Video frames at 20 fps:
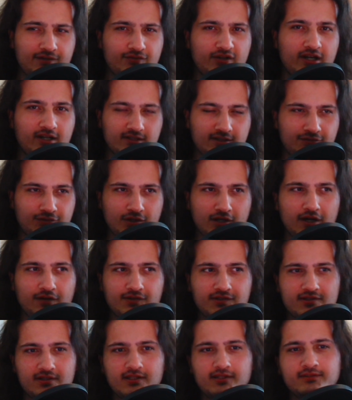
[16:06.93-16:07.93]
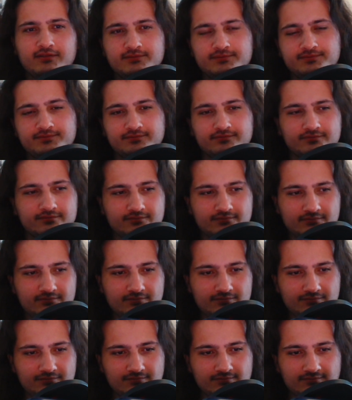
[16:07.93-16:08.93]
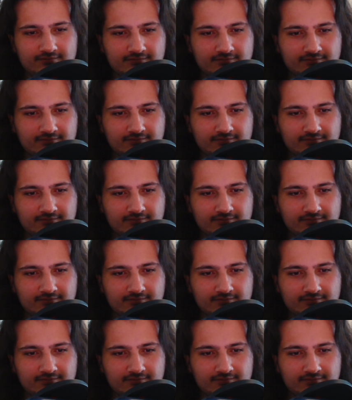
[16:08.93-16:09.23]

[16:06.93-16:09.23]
very different, obviously. Silence.